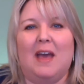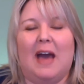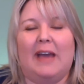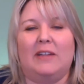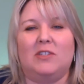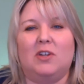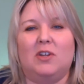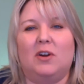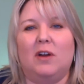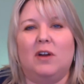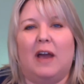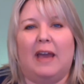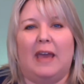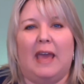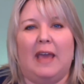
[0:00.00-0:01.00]
I turn,
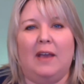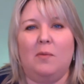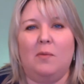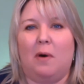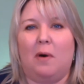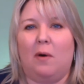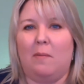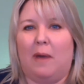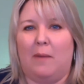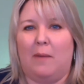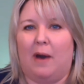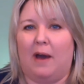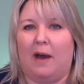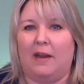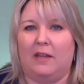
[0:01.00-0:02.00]
I angle my
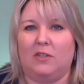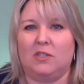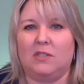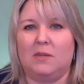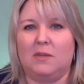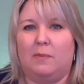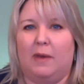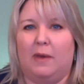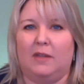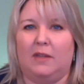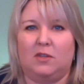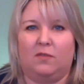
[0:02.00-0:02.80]
body just a bit.